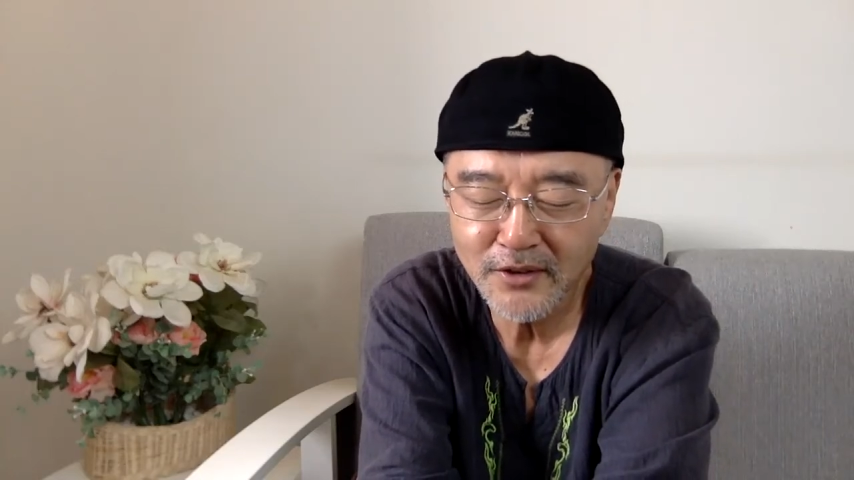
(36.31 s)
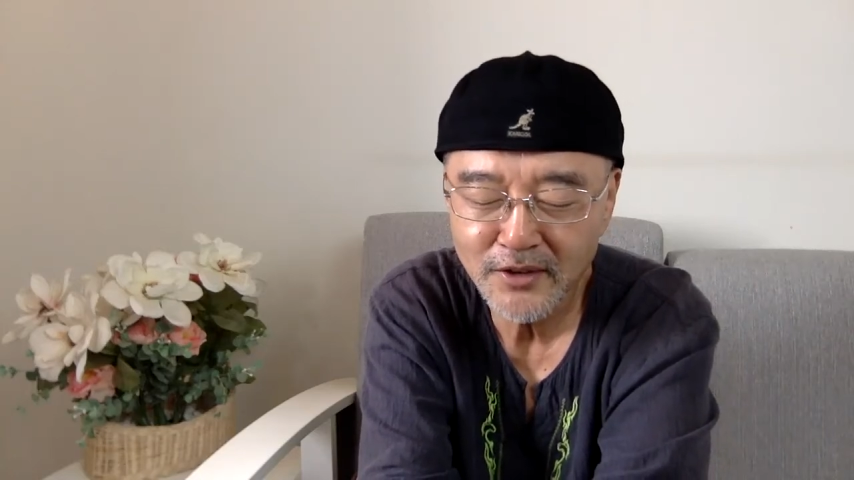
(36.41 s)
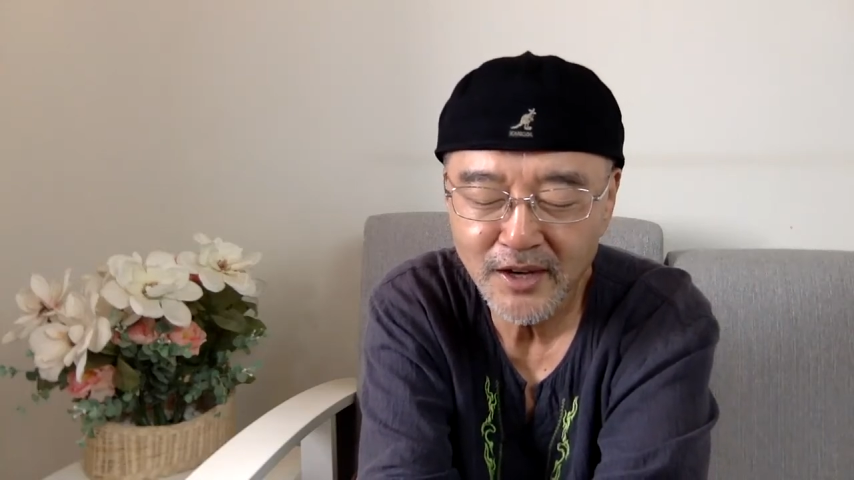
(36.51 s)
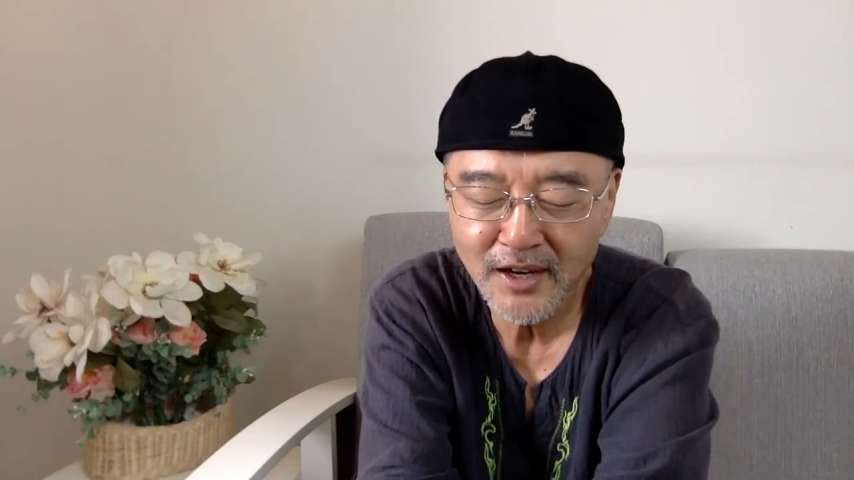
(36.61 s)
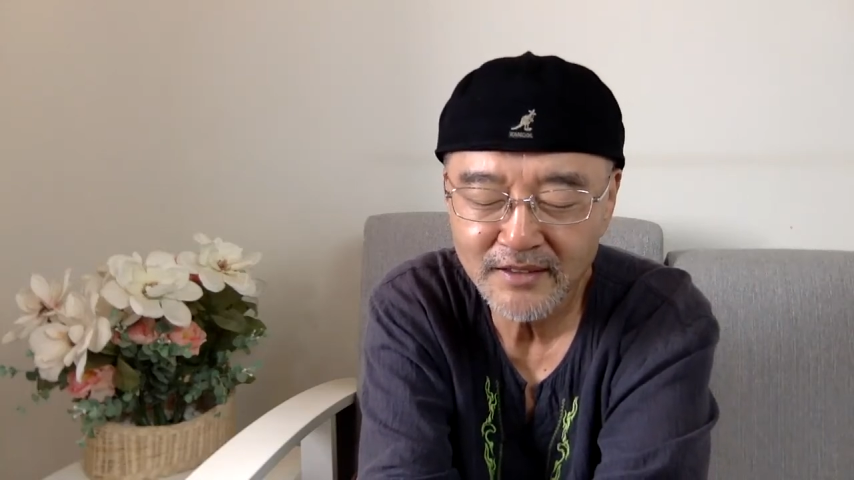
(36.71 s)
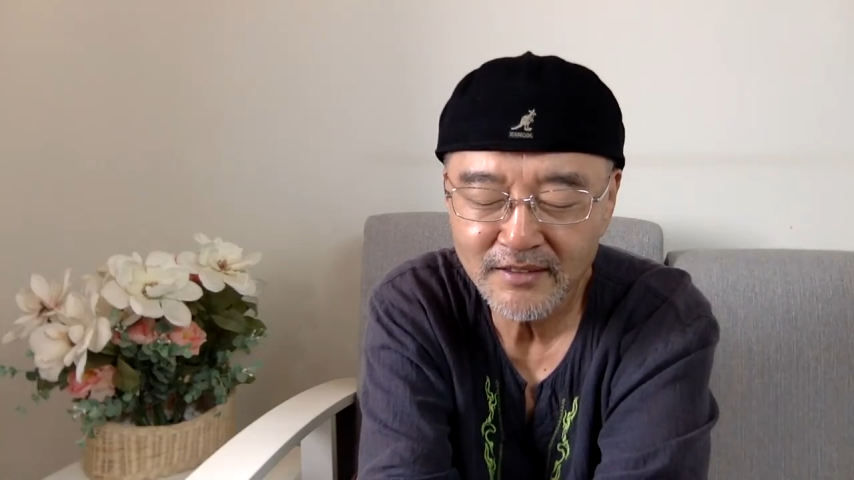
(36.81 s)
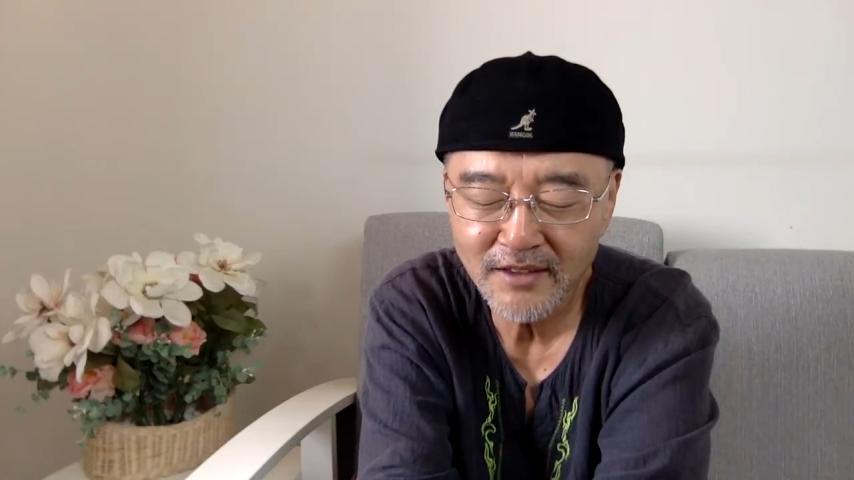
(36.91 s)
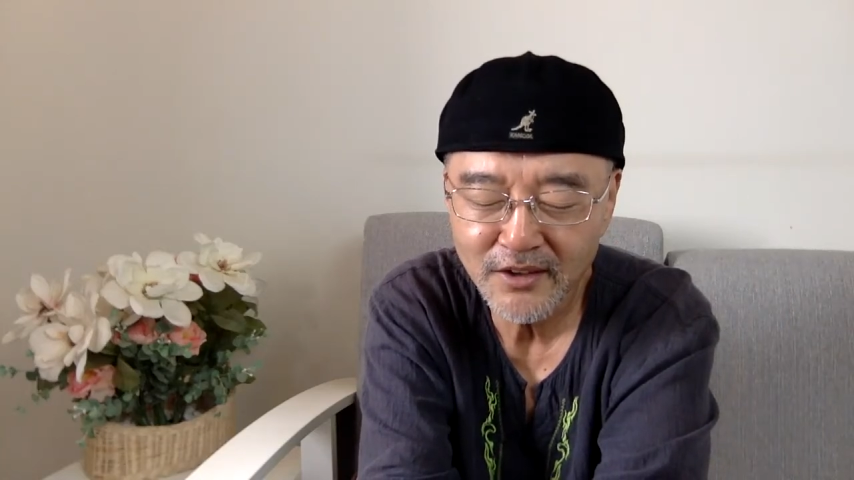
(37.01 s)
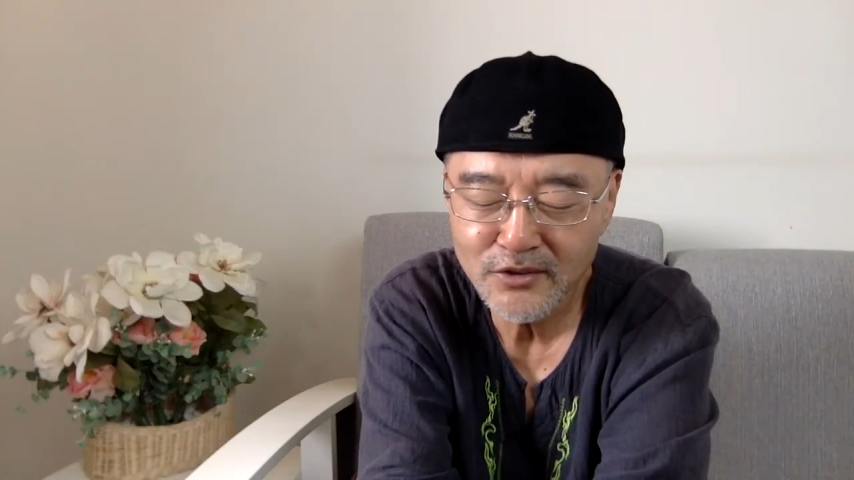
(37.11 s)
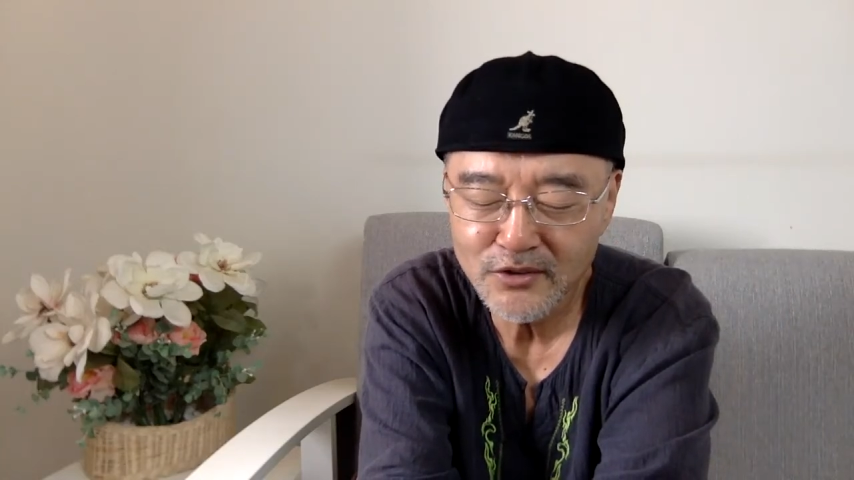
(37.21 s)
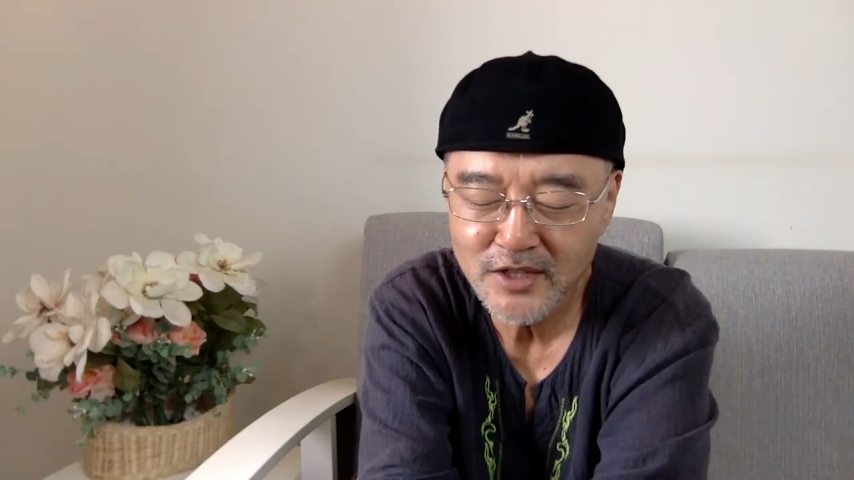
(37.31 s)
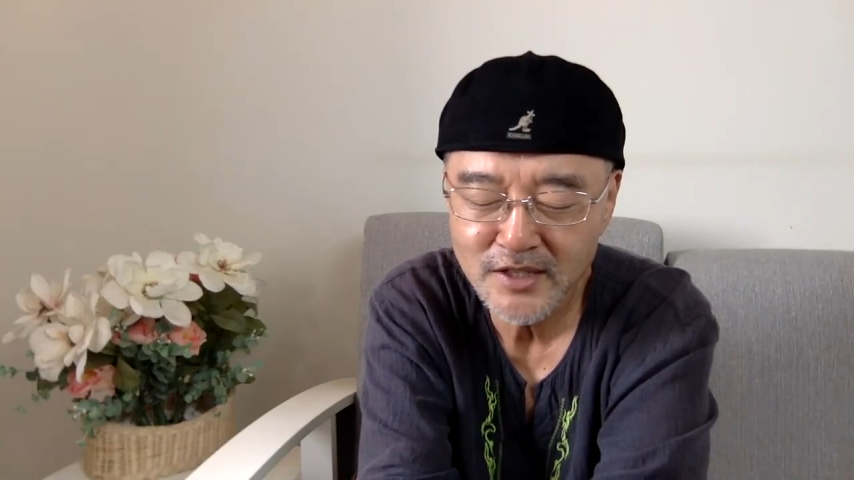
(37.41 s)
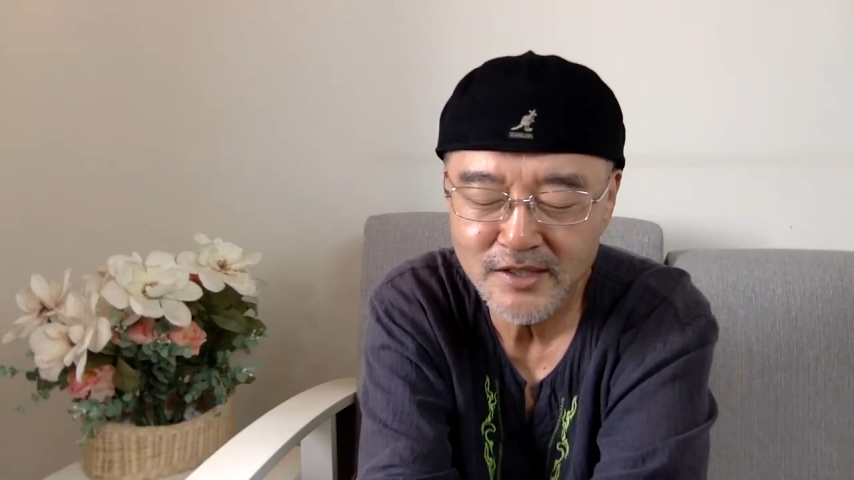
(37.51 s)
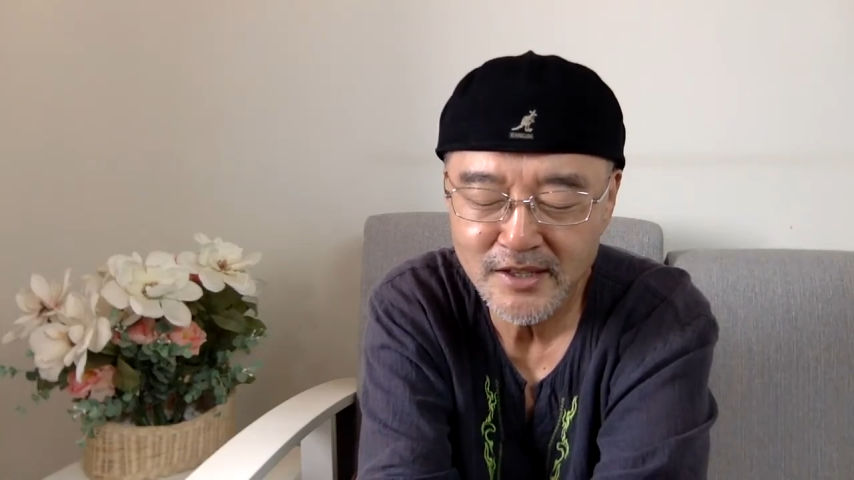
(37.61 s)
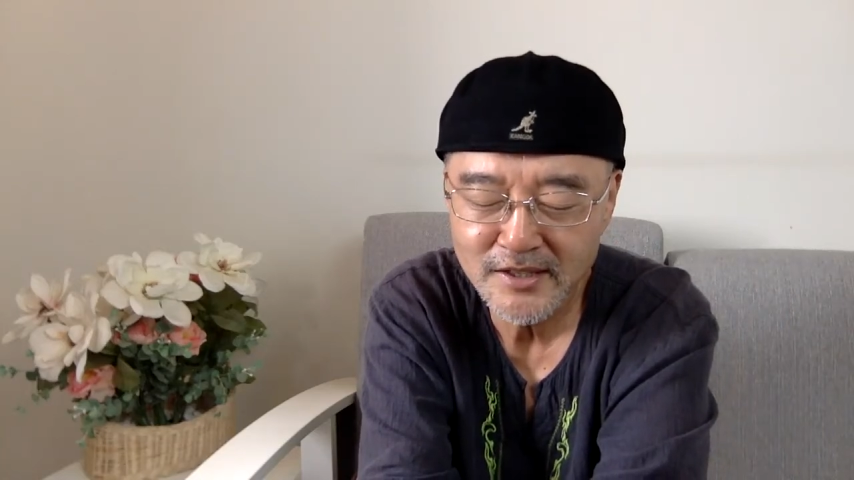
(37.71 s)
O God. Thank you,
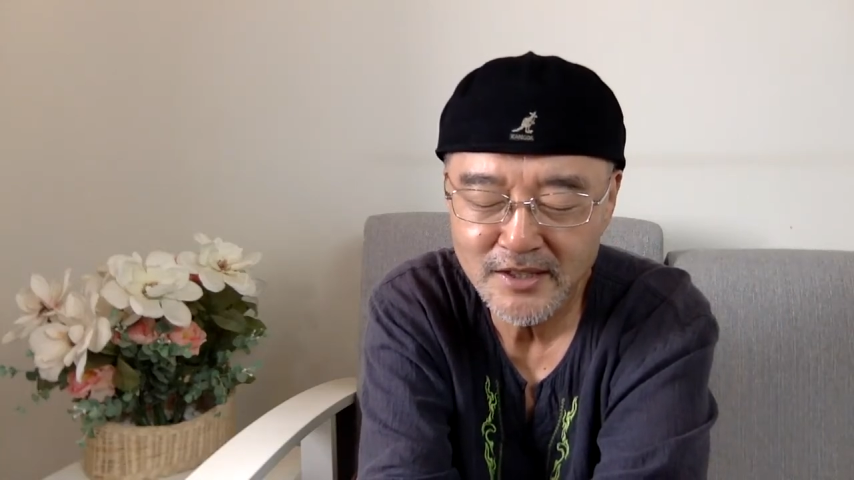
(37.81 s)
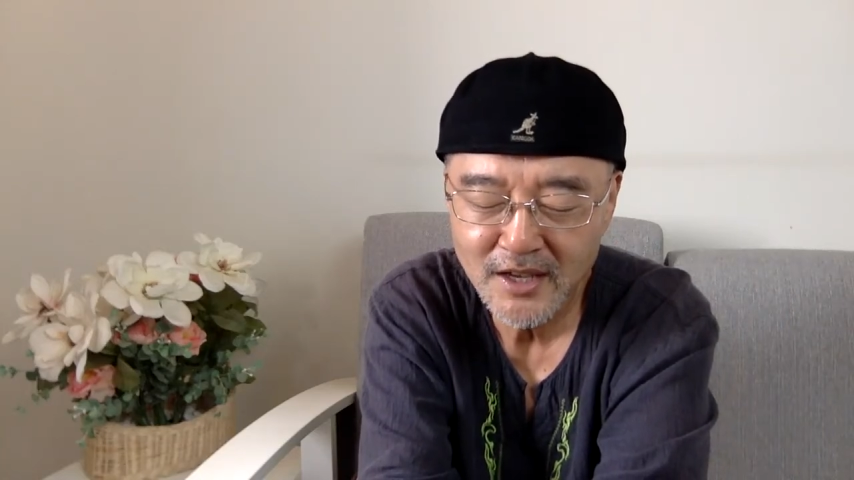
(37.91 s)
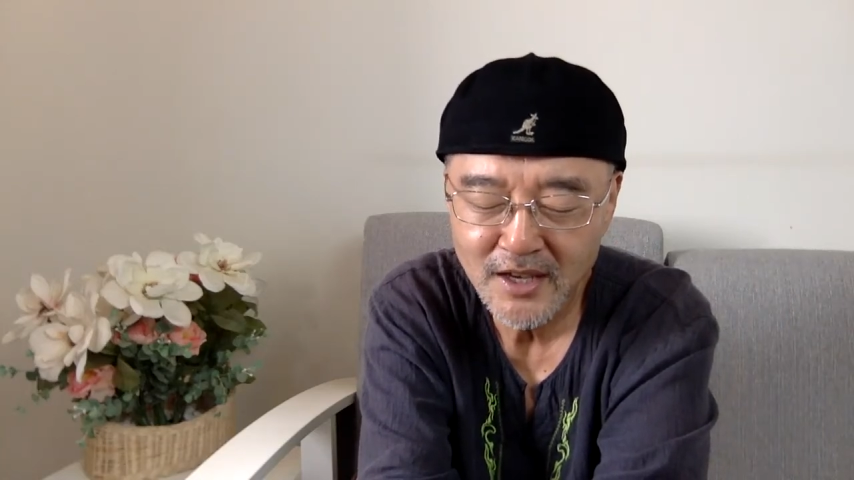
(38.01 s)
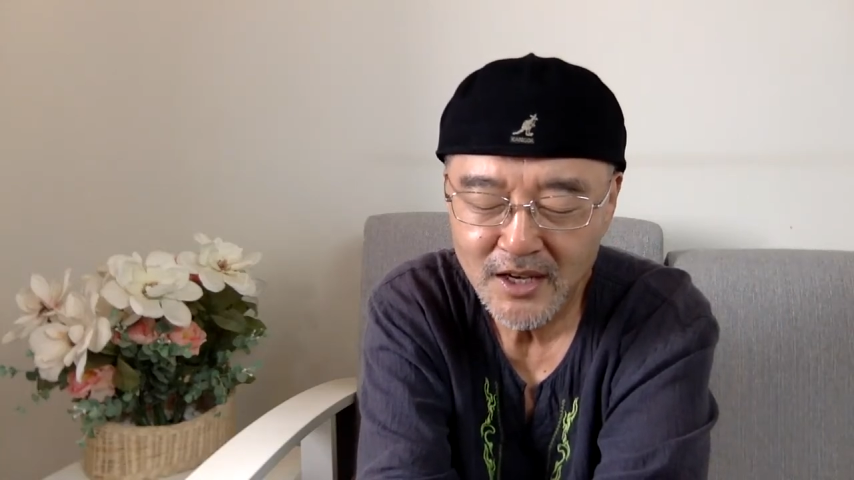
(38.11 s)
Jesus.